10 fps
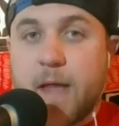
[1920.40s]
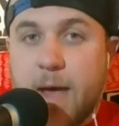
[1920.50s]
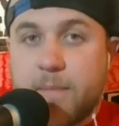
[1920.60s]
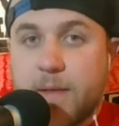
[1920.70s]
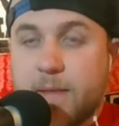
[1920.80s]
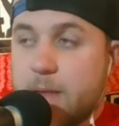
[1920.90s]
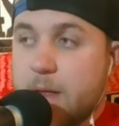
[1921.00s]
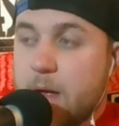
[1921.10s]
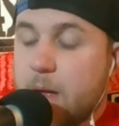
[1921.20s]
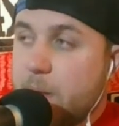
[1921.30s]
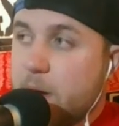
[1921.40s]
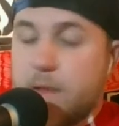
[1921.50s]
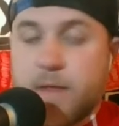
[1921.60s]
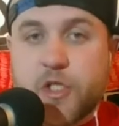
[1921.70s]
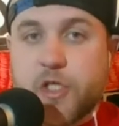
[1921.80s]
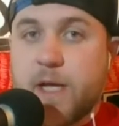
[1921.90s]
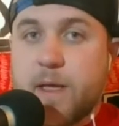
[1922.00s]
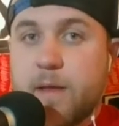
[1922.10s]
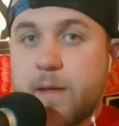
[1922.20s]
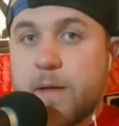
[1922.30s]
Kappy. Apparently the
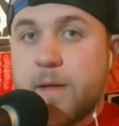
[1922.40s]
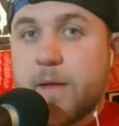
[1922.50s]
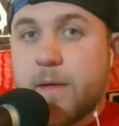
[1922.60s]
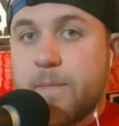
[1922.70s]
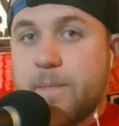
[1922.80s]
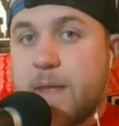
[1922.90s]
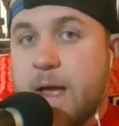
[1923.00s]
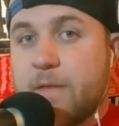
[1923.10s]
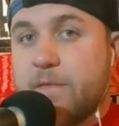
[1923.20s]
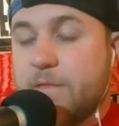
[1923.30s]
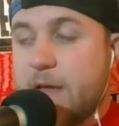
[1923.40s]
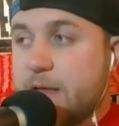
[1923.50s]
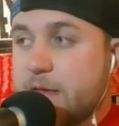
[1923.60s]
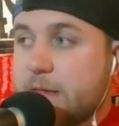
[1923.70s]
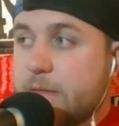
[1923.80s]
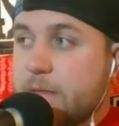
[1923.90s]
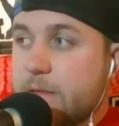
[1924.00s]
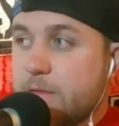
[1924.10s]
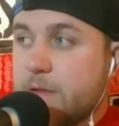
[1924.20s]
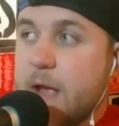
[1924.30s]
chick that faced
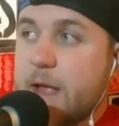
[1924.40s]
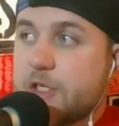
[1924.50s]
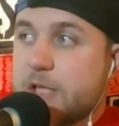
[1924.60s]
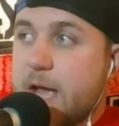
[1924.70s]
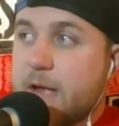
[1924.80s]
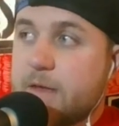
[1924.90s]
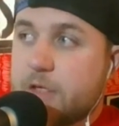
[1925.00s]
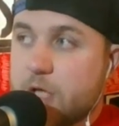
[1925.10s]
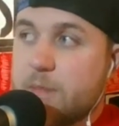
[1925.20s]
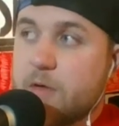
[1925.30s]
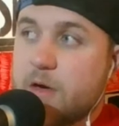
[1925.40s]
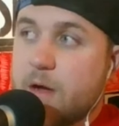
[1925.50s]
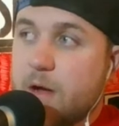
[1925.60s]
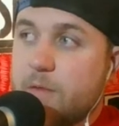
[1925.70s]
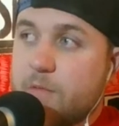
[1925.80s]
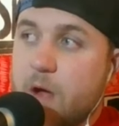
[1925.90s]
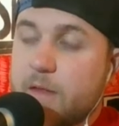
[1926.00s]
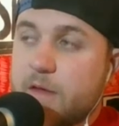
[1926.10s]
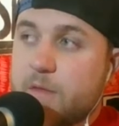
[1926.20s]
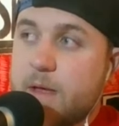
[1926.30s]
Nia Jax, the jobber, on
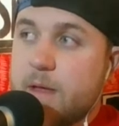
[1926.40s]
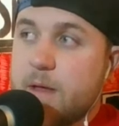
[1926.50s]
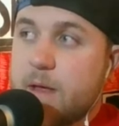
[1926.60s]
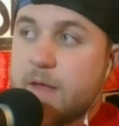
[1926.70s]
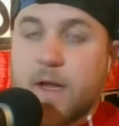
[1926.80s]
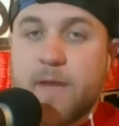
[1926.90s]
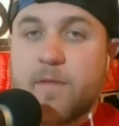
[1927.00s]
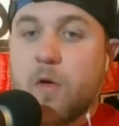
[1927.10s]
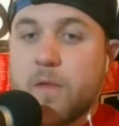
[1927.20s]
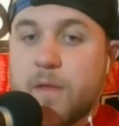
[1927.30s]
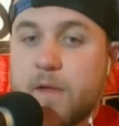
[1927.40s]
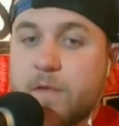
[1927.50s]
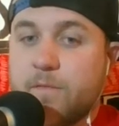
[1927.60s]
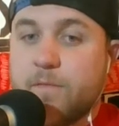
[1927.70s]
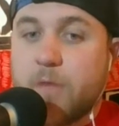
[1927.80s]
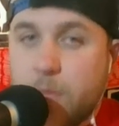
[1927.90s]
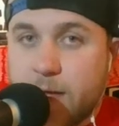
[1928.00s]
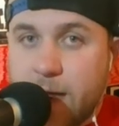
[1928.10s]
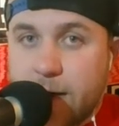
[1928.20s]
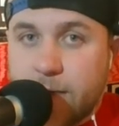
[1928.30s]
Raw this week is not even old enough to vote
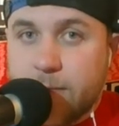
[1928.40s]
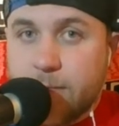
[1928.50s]
yet.